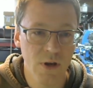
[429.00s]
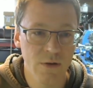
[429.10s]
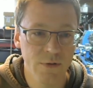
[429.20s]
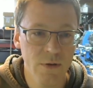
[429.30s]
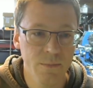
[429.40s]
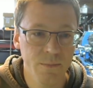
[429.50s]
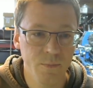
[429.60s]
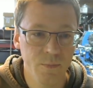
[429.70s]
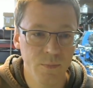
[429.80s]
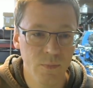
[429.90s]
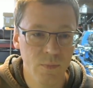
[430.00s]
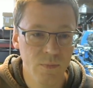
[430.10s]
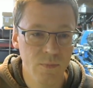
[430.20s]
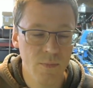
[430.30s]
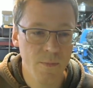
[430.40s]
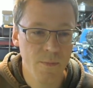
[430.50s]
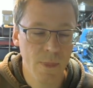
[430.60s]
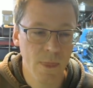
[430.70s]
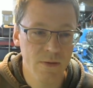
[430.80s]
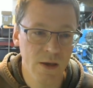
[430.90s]
cover,
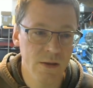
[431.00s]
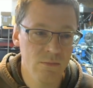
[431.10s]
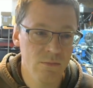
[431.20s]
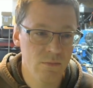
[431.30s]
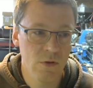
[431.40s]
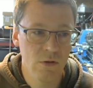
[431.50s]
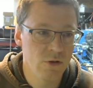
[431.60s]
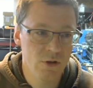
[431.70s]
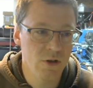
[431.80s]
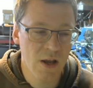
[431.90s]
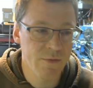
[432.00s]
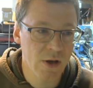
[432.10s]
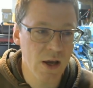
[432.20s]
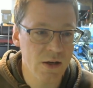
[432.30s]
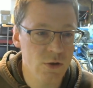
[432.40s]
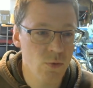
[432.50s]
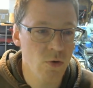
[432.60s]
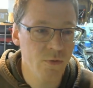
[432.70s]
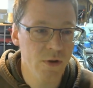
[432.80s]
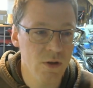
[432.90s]
then you shouldn't ever get any
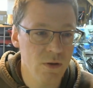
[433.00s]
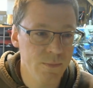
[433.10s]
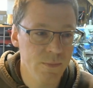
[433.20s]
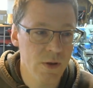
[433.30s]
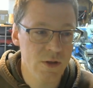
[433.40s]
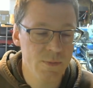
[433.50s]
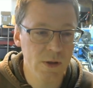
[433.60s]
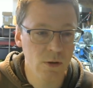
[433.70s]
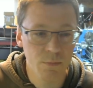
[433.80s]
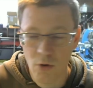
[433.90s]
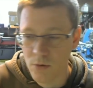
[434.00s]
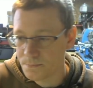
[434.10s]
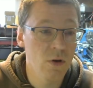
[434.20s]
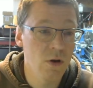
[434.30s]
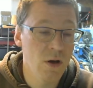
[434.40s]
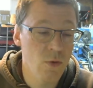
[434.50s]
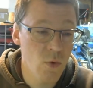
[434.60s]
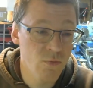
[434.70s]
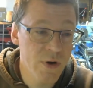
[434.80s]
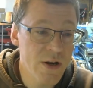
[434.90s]
swarf in the spindle bore.
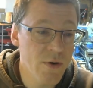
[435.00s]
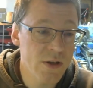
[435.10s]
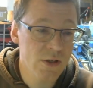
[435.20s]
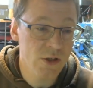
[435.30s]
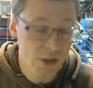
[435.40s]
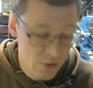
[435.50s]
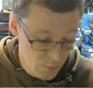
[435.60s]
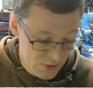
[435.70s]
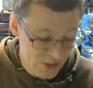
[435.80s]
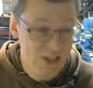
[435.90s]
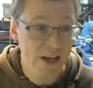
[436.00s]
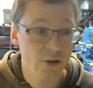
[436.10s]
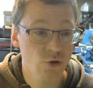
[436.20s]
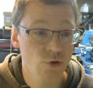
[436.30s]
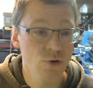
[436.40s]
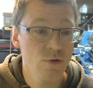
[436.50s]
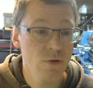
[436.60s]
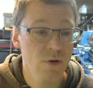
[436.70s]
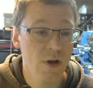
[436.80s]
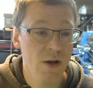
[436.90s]
One really great suggestion was a set true
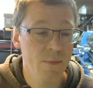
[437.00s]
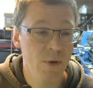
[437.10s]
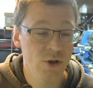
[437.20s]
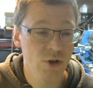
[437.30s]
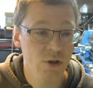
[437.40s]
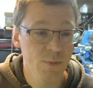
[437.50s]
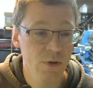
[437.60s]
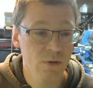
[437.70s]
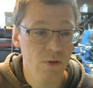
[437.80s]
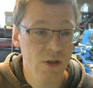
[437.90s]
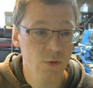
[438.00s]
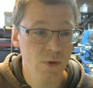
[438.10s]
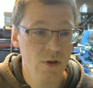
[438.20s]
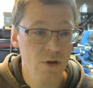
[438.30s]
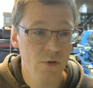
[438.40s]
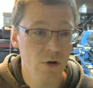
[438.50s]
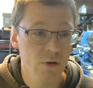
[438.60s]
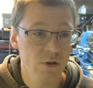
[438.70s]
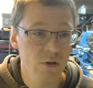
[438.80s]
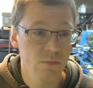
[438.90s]
adjustment. That's when you've
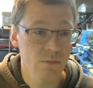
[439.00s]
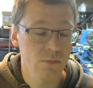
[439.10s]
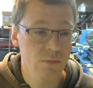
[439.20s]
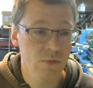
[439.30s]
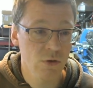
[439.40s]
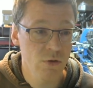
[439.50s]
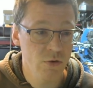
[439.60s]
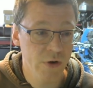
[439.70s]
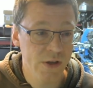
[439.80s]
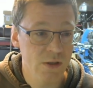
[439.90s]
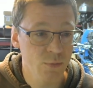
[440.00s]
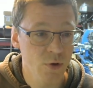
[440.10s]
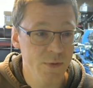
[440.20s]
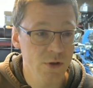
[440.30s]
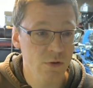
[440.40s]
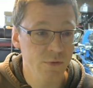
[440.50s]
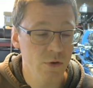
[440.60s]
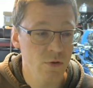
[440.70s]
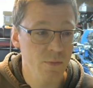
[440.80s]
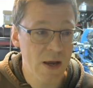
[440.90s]
got some screws around the perimeter of
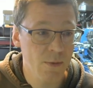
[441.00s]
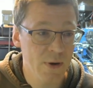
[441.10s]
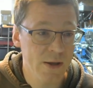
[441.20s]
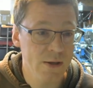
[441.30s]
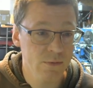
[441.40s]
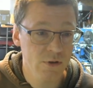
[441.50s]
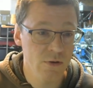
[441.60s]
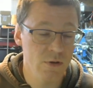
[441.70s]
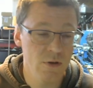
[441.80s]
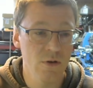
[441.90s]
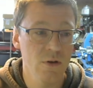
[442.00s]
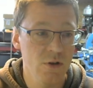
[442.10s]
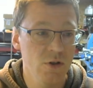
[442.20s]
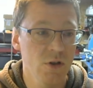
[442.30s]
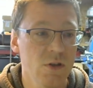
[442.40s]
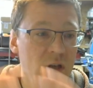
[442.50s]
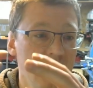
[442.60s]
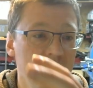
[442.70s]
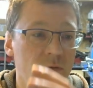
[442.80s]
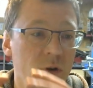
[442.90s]
your back plate so that you can adjust it
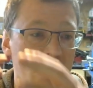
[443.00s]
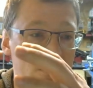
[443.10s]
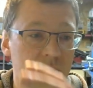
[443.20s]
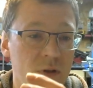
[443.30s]
to run